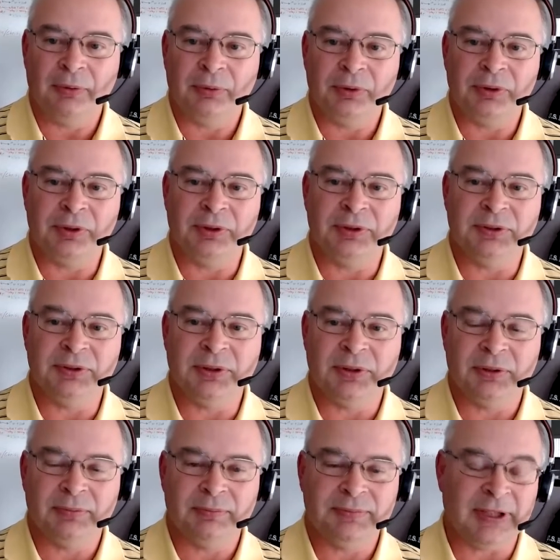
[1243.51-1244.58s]
of programming
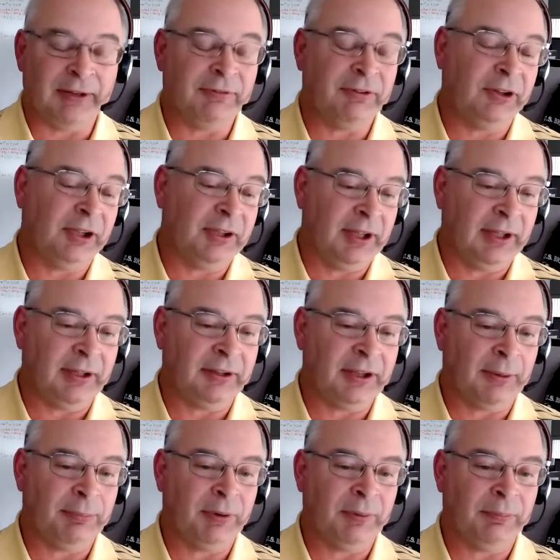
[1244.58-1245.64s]
courses of some
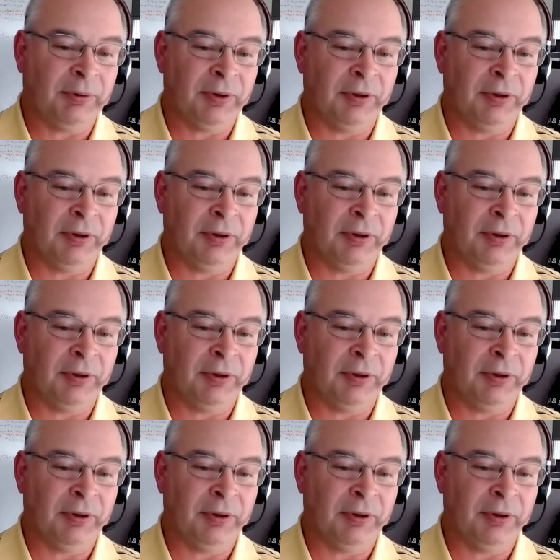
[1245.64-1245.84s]
type